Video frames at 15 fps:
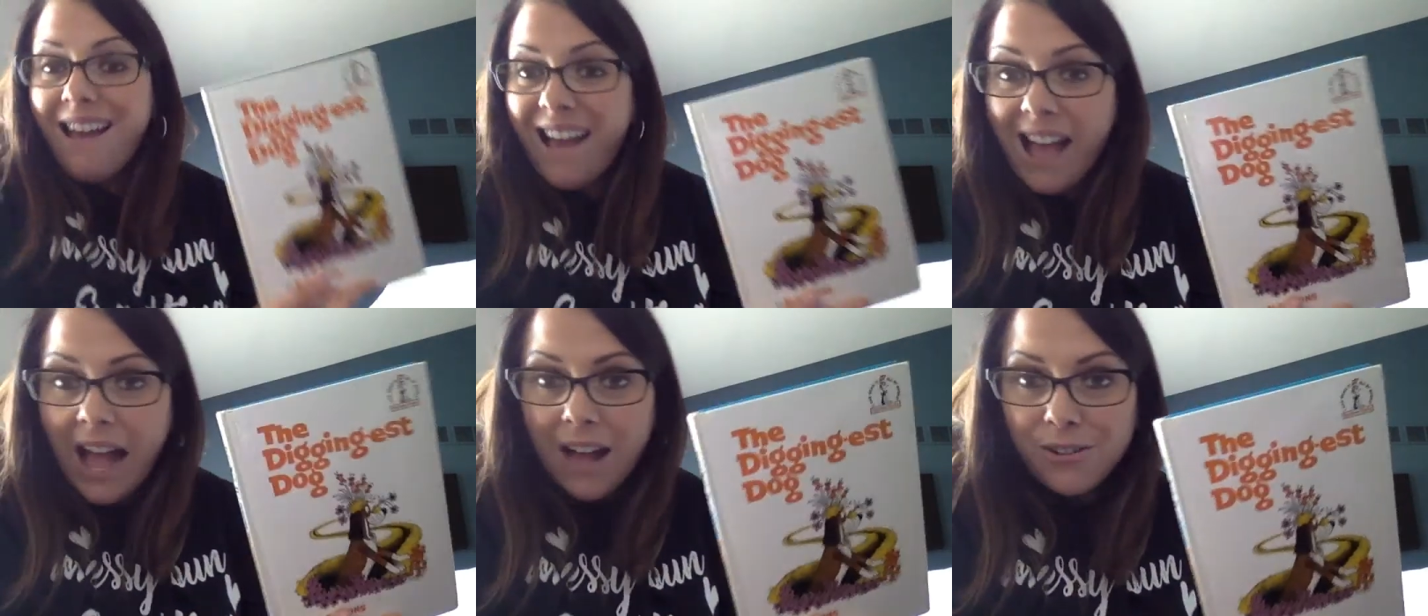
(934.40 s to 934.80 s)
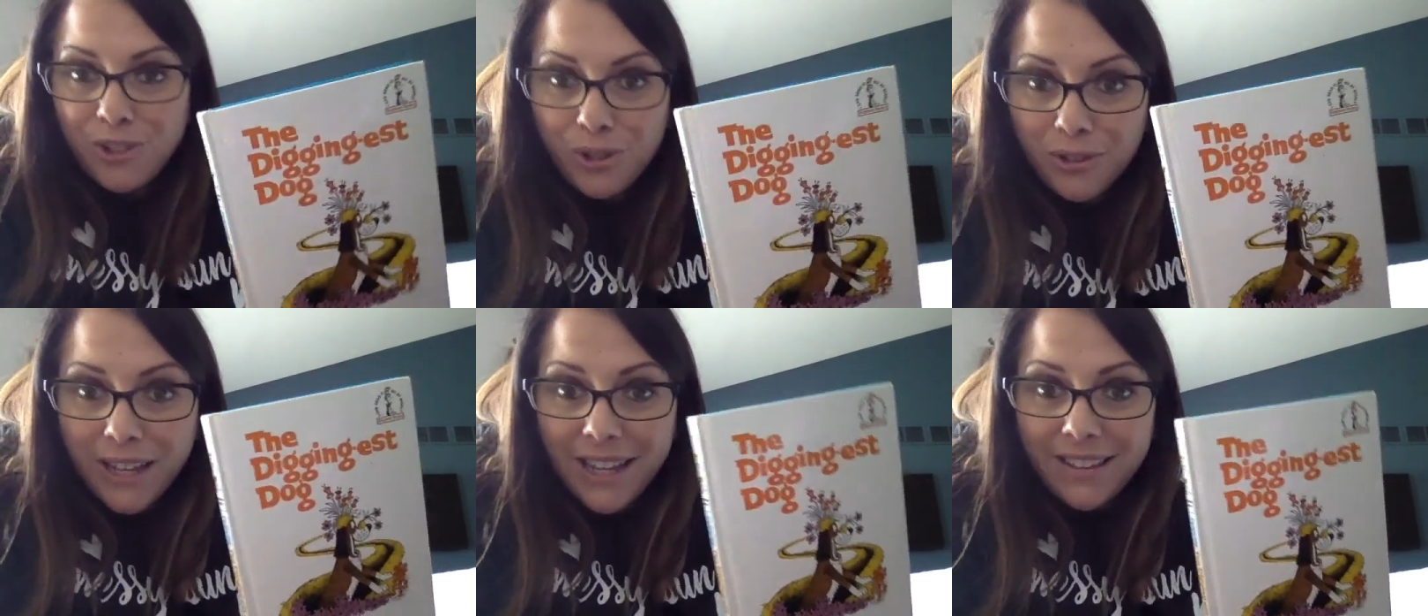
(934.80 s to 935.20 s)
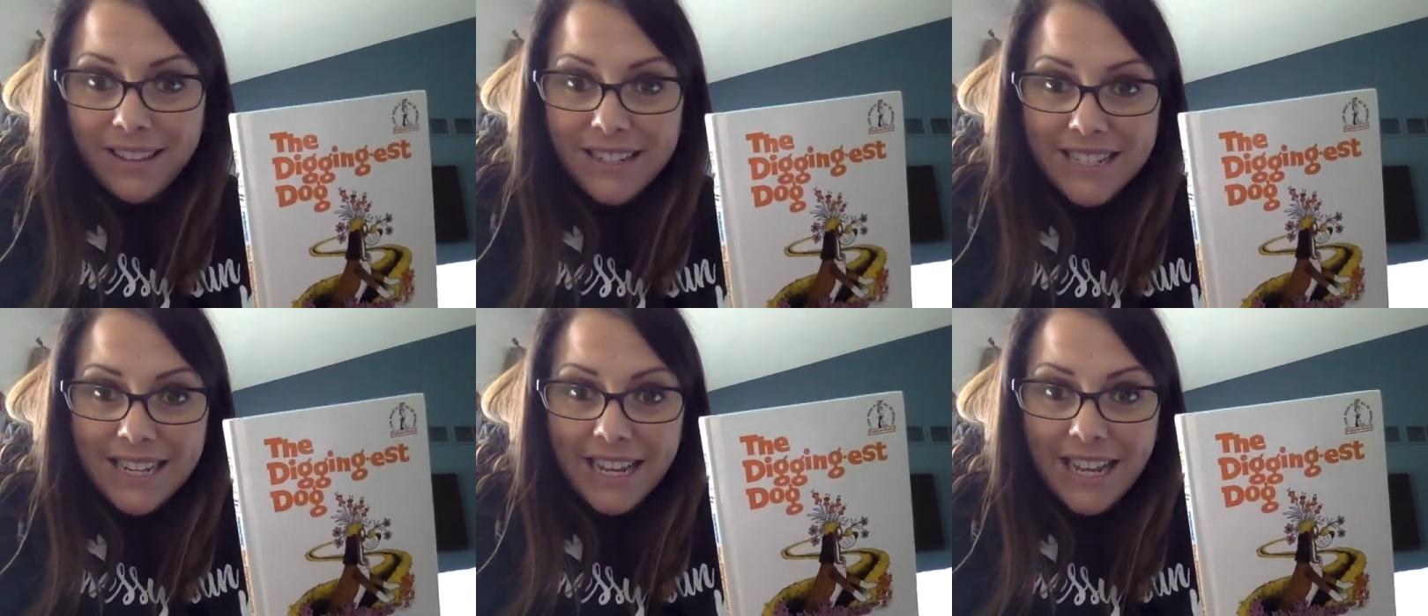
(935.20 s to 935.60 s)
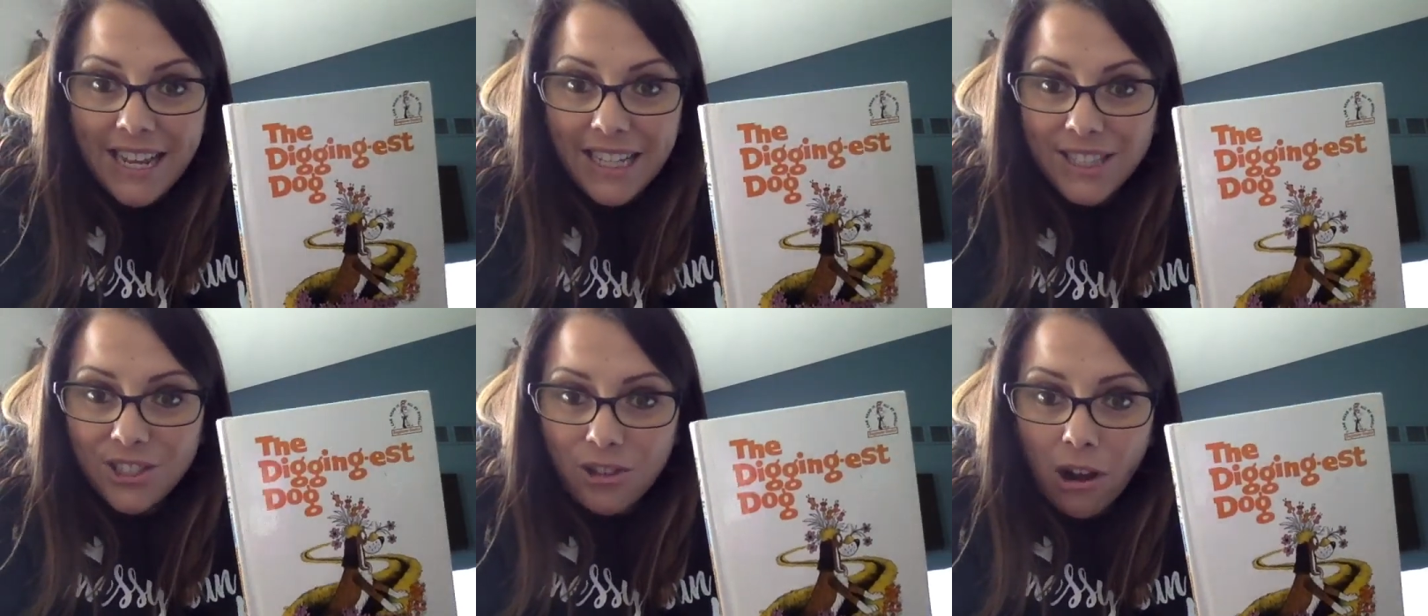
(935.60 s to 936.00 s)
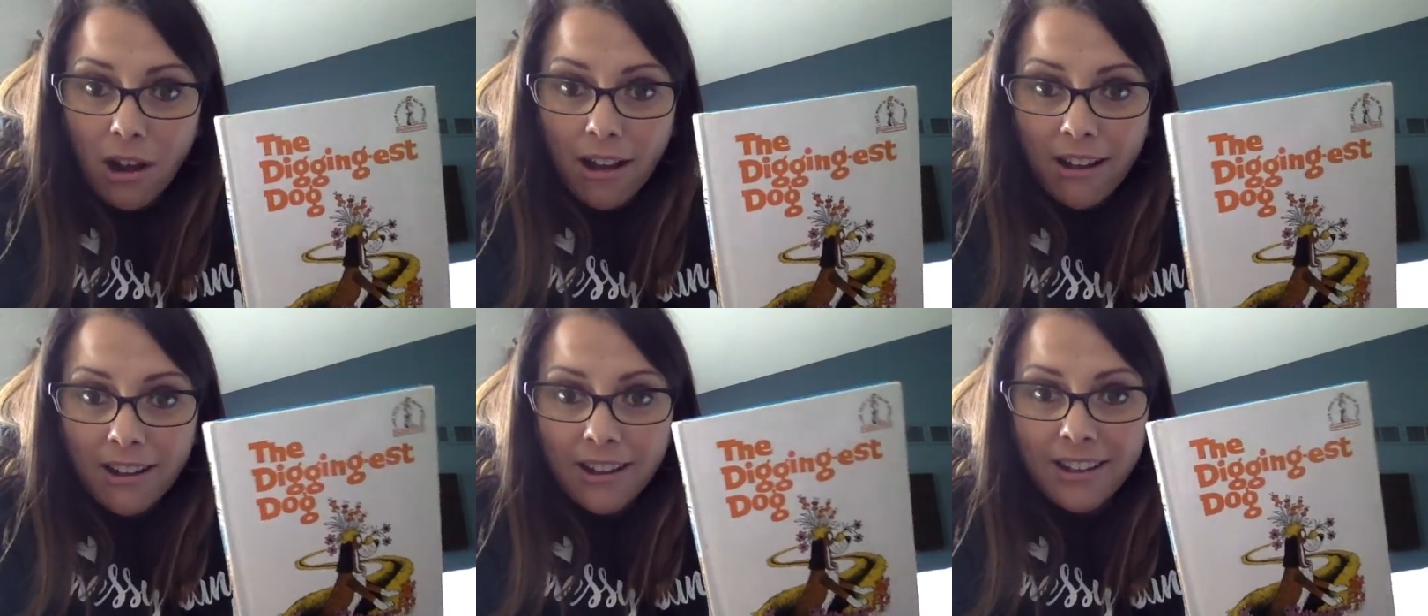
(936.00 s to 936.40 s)
How'd you like the Digging-est
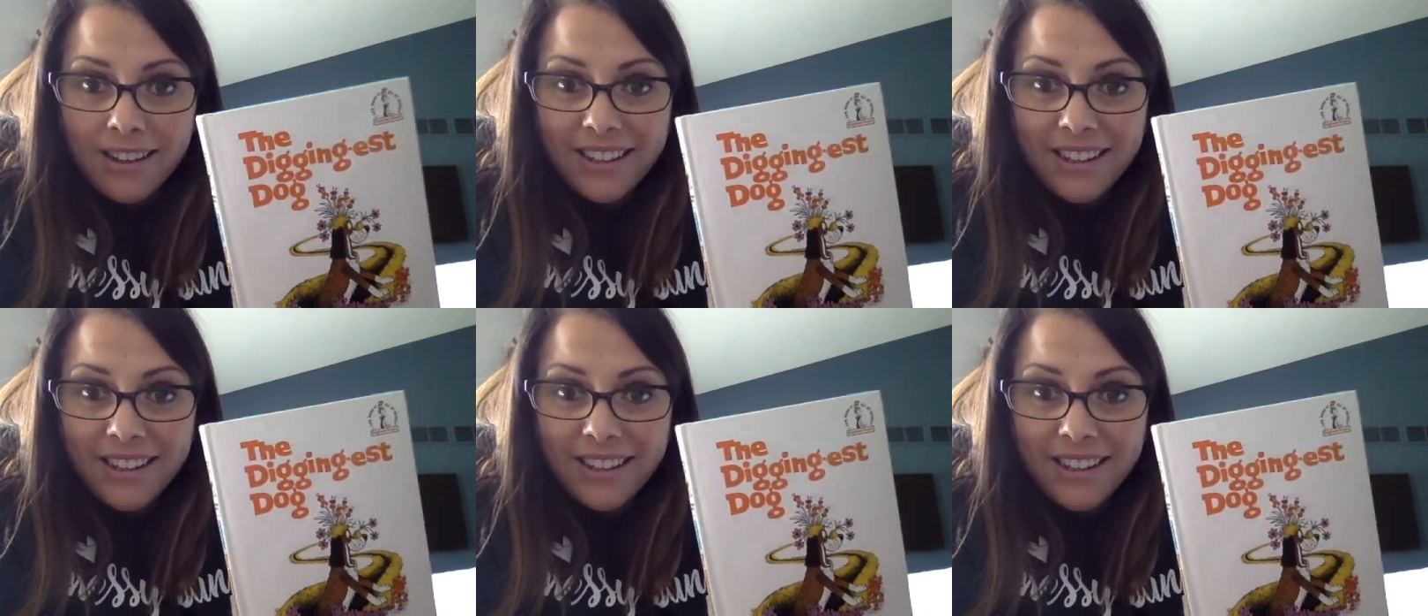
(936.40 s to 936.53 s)
Dog?